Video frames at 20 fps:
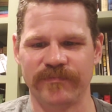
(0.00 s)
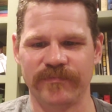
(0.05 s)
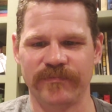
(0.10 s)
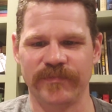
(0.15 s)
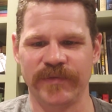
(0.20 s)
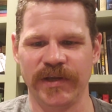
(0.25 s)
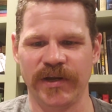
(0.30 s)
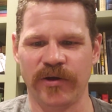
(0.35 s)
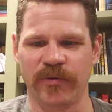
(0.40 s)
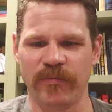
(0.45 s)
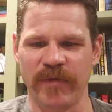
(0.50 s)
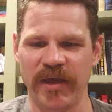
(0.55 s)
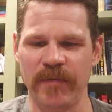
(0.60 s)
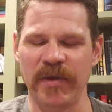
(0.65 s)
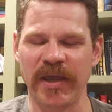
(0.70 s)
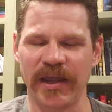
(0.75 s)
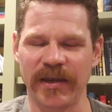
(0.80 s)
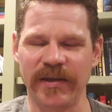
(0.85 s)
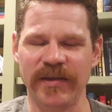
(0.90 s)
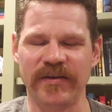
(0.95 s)
you know,
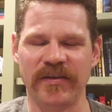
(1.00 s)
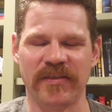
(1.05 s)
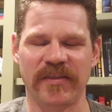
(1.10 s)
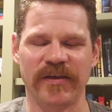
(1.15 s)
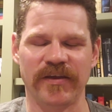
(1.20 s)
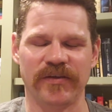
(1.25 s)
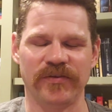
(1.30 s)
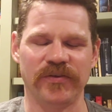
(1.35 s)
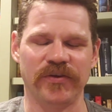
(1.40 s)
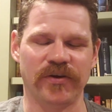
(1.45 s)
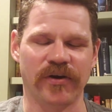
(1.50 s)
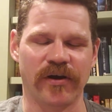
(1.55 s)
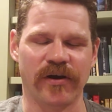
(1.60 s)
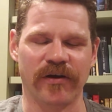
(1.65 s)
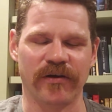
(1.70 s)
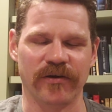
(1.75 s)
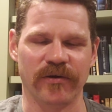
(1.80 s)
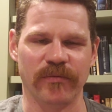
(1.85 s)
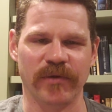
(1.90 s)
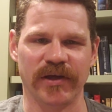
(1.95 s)
maybe I need to think a little
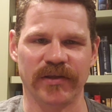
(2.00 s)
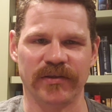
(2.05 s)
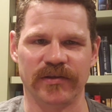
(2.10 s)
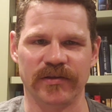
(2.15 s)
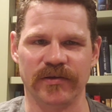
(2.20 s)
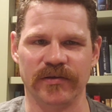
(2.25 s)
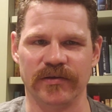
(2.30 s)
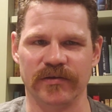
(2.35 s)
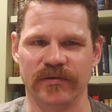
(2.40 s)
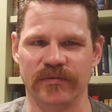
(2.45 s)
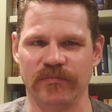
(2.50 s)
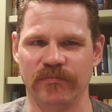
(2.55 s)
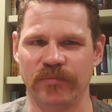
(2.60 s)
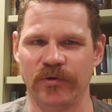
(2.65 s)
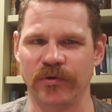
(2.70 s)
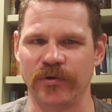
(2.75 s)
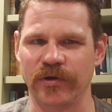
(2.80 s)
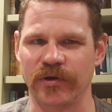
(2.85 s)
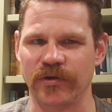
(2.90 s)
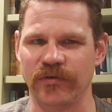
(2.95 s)
harder about the
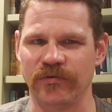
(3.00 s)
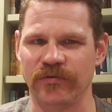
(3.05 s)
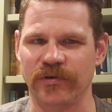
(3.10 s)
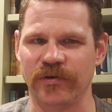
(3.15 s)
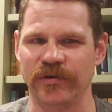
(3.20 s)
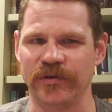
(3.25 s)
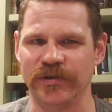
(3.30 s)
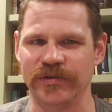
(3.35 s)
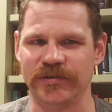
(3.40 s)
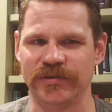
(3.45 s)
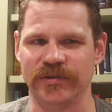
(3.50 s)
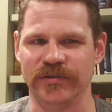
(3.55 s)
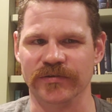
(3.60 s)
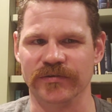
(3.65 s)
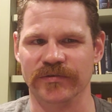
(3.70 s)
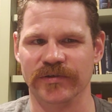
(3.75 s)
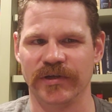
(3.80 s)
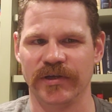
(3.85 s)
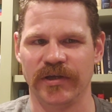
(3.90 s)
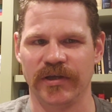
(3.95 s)
border control issue.
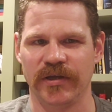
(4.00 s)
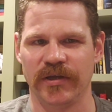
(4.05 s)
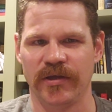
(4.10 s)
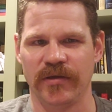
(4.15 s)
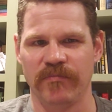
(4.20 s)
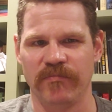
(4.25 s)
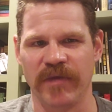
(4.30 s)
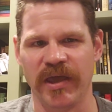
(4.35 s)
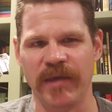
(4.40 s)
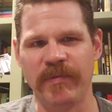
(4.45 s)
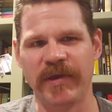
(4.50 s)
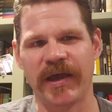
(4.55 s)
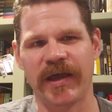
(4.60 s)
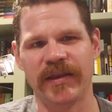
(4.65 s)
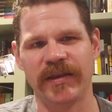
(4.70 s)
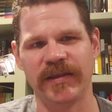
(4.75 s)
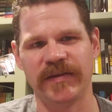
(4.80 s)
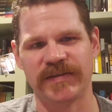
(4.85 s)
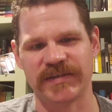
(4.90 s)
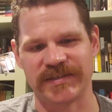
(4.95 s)
Maybe I
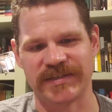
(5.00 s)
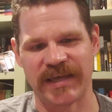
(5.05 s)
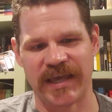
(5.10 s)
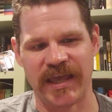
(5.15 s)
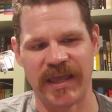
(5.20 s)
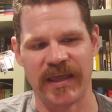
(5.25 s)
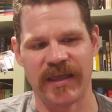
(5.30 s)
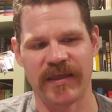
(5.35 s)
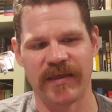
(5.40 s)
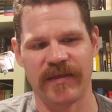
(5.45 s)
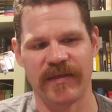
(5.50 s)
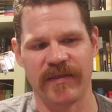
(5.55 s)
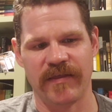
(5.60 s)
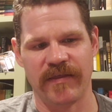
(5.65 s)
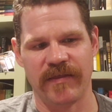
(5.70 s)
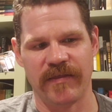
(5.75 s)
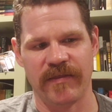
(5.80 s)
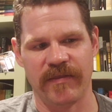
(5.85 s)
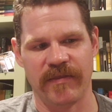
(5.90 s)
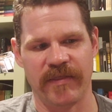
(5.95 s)
need to take
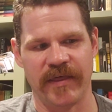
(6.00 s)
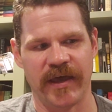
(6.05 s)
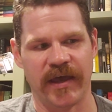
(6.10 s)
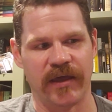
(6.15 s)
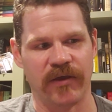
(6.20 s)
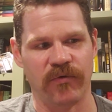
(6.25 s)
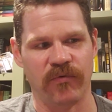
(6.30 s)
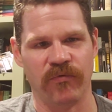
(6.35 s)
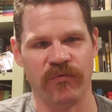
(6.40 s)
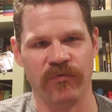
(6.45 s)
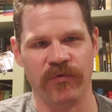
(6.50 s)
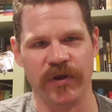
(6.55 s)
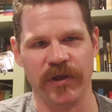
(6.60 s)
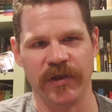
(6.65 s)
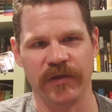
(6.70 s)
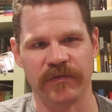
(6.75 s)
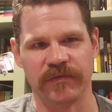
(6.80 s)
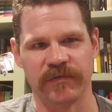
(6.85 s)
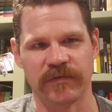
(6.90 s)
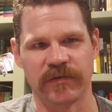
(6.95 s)
that
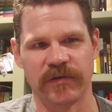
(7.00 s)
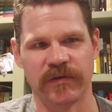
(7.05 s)
risk